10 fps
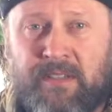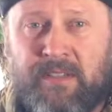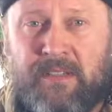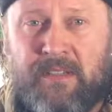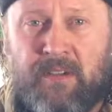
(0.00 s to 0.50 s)

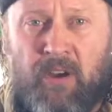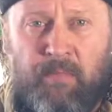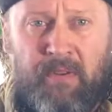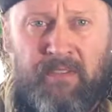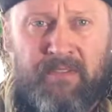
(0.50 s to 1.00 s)
a
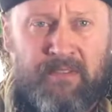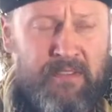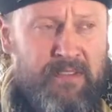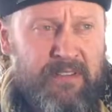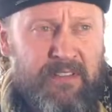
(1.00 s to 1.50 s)
couple of
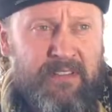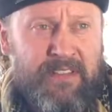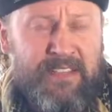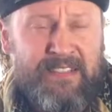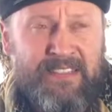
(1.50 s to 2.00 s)

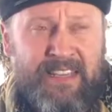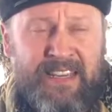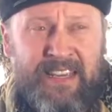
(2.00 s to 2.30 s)
things